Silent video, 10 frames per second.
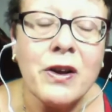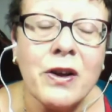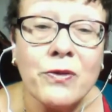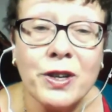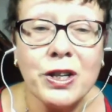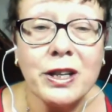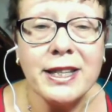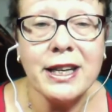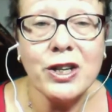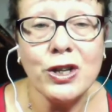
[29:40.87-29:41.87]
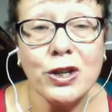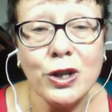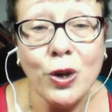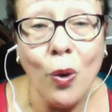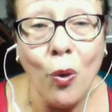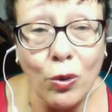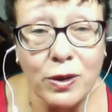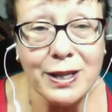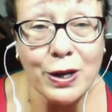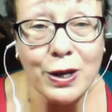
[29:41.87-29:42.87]
Visualization can
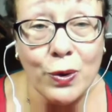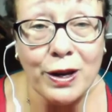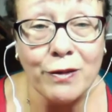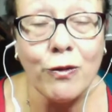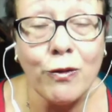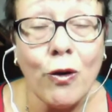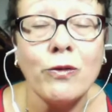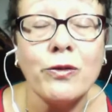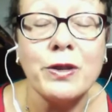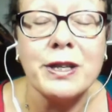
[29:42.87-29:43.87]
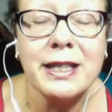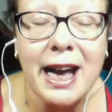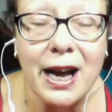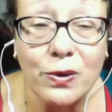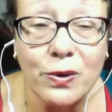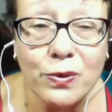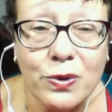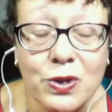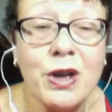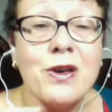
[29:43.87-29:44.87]
also involve the
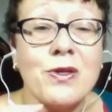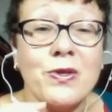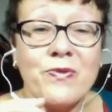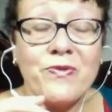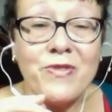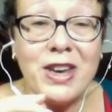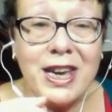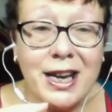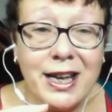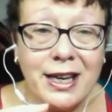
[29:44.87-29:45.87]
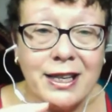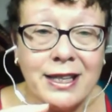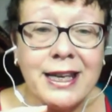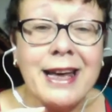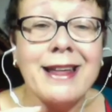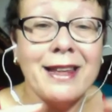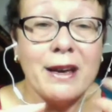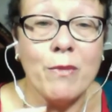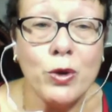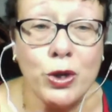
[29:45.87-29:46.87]
sounds, the feelings, the
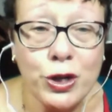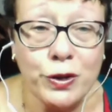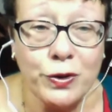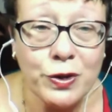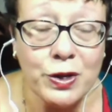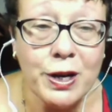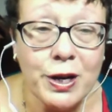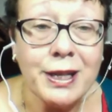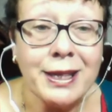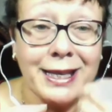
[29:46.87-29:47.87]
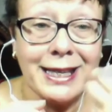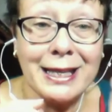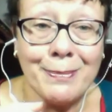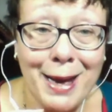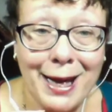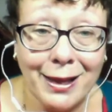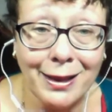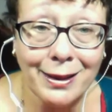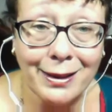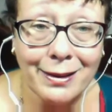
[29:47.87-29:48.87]
emotions, the
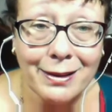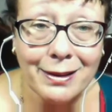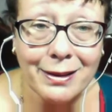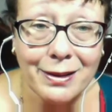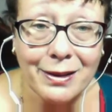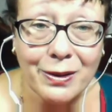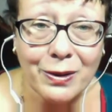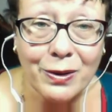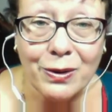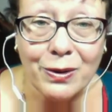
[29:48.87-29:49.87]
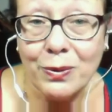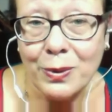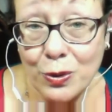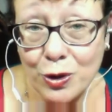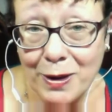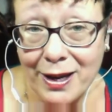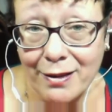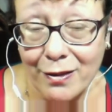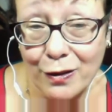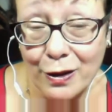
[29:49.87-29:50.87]
smell. We talked about
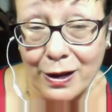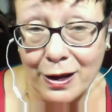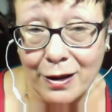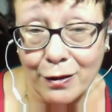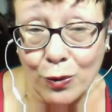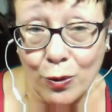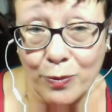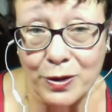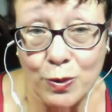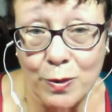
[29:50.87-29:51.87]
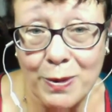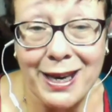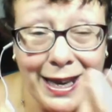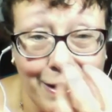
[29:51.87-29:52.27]
Ian Thorpe, the swimmer. He